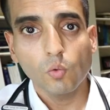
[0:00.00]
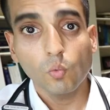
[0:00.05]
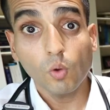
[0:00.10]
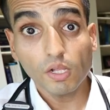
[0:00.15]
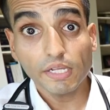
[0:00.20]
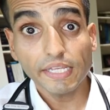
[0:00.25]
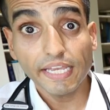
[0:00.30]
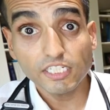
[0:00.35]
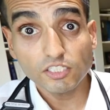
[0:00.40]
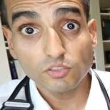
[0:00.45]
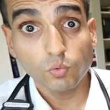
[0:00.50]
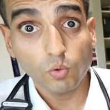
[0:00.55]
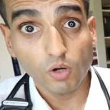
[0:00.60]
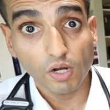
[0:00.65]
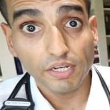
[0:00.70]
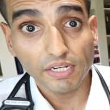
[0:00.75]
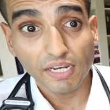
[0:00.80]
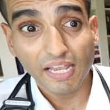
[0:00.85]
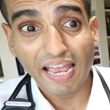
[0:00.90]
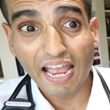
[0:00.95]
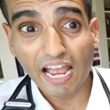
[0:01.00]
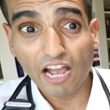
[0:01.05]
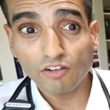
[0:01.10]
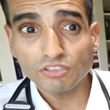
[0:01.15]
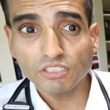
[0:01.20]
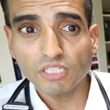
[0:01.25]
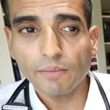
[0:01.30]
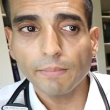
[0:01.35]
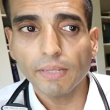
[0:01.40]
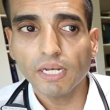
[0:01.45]
Well, guess what?
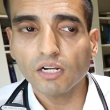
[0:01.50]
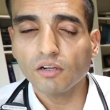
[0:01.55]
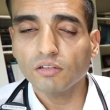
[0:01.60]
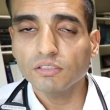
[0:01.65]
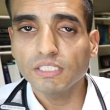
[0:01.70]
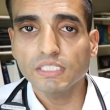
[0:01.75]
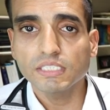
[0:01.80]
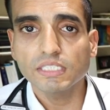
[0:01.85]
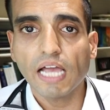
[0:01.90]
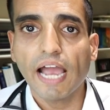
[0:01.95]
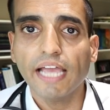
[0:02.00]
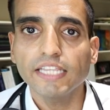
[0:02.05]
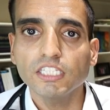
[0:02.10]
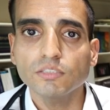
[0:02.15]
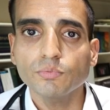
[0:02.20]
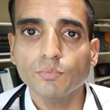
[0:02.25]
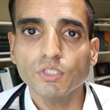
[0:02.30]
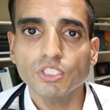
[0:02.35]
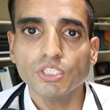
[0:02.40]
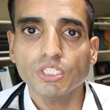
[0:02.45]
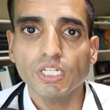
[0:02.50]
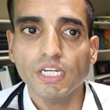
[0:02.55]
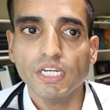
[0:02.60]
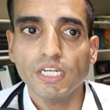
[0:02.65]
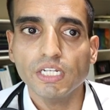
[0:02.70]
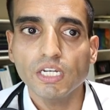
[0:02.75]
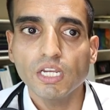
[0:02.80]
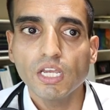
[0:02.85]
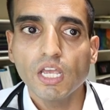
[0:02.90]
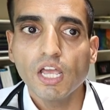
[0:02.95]
Outset Medical designed this
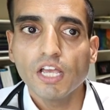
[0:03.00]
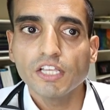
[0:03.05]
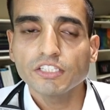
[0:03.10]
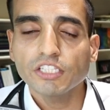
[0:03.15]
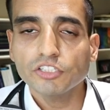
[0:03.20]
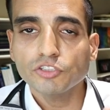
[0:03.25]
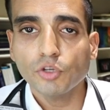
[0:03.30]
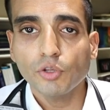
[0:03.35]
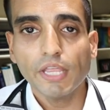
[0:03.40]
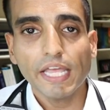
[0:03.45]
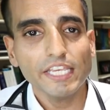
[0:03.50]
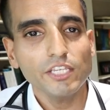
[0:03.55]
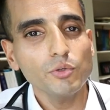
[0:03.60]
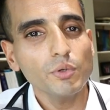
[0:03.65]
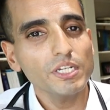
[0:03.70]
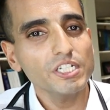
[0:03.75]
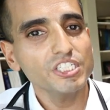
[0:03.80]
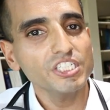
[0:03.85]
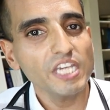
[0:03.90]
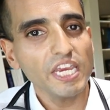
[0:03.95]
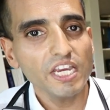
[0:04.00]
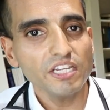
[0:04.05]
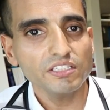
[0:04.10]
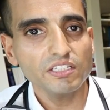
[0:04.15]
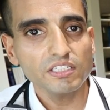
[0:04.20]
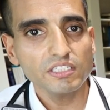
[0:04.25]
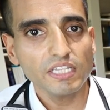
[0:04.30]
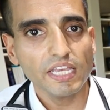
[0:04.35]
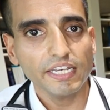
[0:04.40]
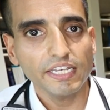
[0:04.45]
machine so that you can change
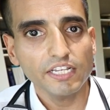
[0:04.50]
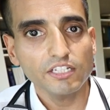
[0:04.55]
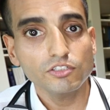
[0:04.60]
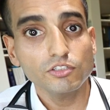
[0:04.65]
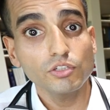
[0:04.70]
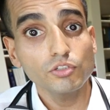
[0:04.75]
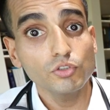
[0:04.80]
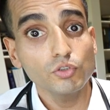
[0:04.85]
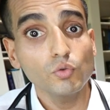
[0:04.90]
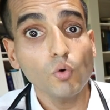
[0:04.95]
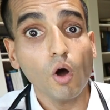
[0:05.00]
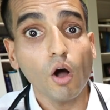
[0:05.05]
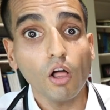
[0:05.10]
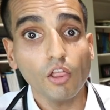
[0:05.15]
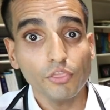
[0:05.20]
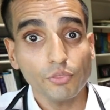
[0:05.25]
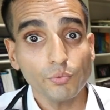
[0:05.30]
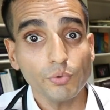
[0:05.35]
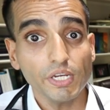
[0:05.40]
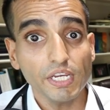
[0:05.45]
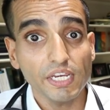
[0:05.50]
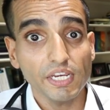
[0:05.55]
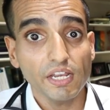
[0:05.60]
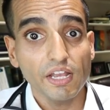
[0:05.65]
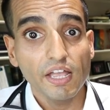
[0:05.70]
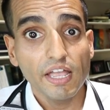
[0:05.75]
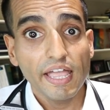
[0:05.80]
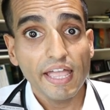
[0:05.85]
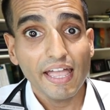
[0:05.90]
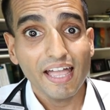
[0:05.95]
the settings to do all three,
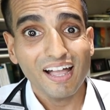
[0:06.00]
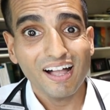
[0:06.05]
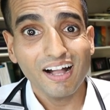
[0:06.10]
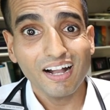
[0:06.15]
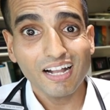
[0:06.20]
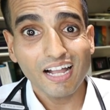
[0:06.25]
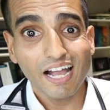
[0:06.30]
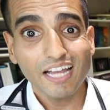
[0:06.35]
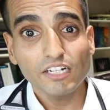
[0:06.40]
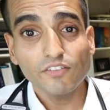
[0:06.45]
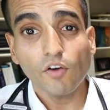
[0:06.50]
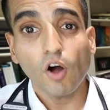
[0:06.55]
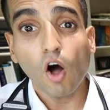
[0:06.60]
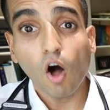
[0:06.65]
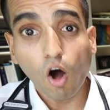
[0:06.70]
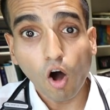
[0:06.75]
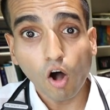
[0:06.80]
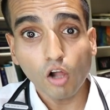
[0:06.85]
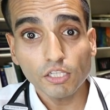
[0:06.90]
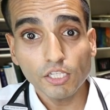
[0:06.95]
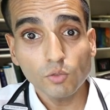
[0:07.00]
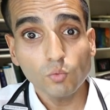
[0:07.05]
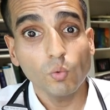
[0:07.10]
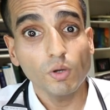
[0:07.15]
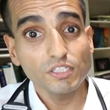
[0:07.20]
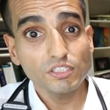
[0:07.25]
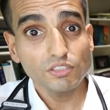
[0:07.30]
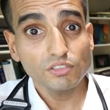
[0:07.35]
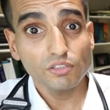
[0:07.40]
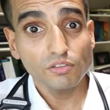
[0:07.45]
a kind of
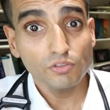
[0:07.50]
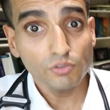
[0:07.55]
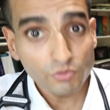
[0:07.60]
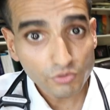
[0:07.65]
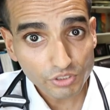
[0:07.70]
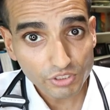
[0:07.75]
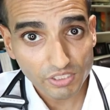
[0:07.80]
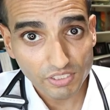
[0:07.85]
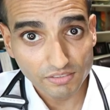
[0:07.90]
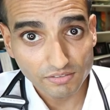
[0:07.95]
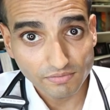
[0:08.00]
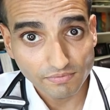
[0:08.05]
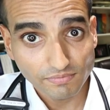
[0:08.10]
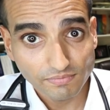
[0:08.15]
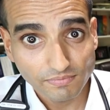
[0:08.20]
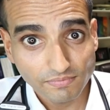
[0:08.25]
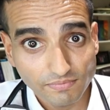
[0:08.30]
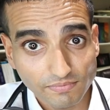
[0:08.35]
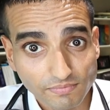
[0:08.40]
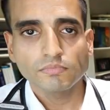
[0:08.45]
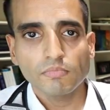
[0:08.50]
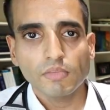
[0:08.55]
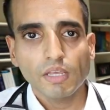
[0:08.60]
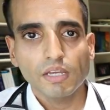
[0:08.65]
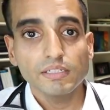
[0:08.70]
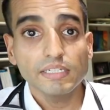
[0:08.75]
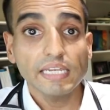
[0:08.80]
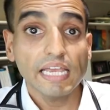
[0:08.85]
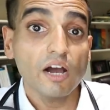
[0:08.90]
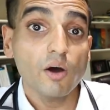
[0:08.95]
all-in-one solution.
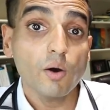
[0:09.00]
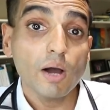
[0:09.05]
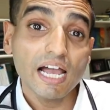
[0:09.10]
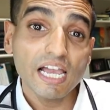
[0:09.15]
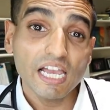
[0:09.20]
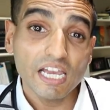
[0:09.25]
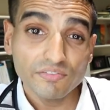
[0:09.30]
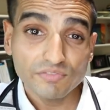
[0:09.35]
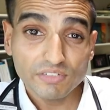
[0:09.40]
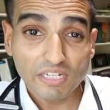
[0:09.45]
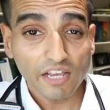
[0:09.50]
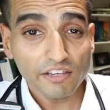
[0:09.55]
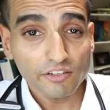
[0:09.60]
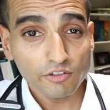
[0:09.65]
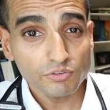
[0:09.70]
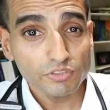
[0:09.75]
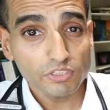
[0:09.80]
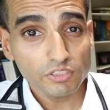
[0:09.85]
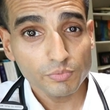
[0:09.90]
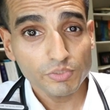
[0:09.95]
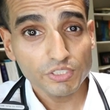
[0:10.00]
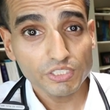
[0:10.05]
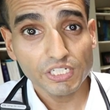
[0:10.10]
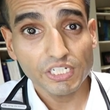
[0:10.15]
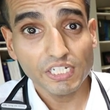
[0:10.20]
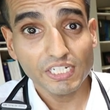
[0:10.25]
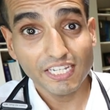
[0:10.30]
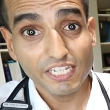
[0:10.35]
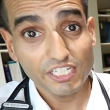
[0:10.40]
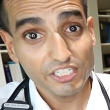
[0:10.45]
Now, I have not used this
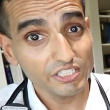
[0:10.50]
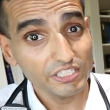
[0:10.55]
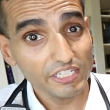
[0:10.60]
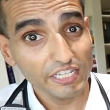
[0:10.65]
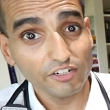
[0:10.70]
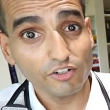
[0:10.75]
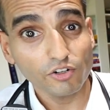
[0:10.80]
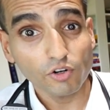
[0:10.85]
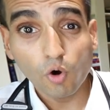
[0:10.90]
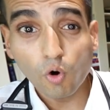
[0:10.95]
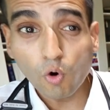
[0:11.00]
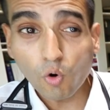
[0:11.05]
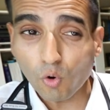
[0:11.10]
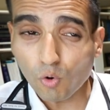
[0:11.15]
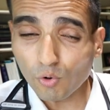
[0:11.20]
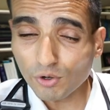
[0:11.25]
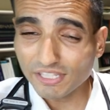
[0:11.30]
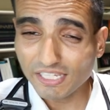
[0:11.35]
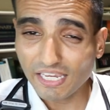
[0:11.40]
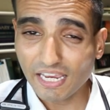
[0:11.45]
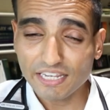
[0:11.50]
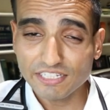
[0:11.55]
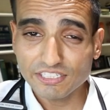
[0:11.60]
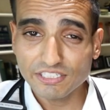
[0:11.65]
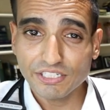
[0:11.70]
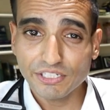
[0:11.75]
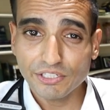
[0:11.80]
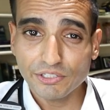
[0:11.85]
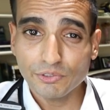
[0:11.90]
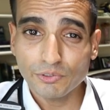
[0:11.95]
machine in center or in the
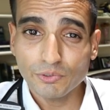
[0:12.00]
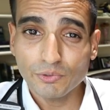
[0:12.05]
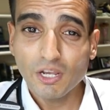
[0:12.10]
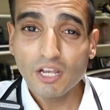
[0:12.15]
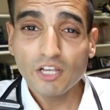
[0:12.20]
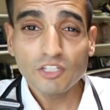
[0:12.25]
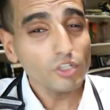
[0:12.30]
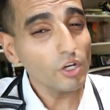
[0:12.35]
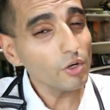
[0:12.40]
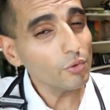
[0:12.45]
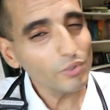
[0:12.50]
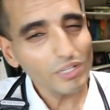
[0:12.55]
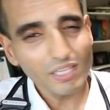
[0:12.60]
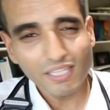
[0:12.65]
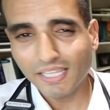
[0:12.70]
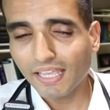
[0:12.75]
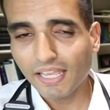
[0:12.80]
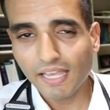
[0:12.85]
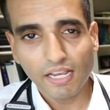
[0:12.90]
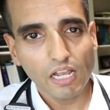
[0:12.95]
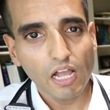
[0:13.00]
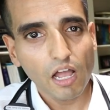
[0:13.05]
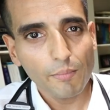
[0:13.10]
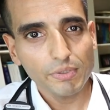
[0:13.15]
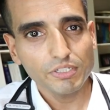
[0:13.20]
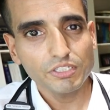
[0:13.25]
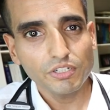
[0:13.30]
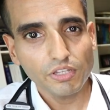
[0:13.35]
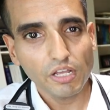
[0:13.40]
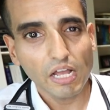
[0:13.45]
ICU, so I really can't
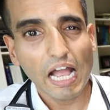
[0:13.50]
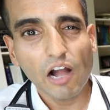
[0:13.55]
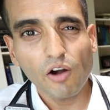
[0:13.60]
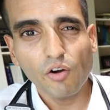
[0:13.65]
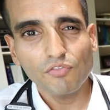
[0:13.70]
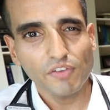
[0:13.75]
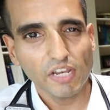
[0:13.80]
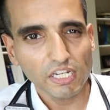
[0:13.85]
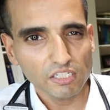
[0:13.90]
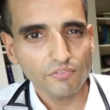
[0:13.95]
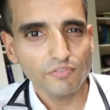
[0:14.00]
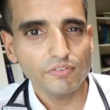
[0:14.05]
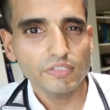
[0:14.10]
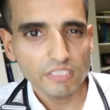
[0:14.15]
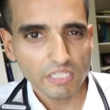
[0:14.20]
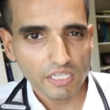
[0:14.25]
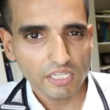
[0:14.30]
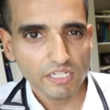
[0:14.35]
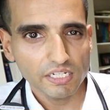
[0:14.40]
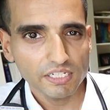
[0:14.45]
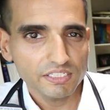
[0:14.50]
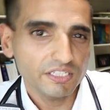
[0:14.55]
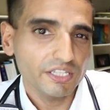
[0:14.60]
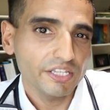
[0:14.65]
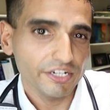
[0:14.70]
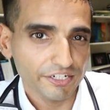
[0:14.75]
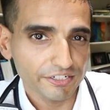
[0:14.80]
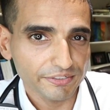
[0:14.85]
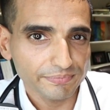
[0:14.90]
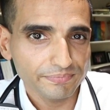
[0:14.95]
comment to how effective it is
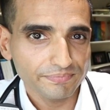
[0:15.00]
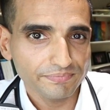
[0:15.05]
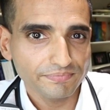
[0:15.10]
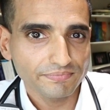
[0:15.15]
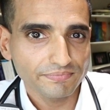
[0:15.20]
there.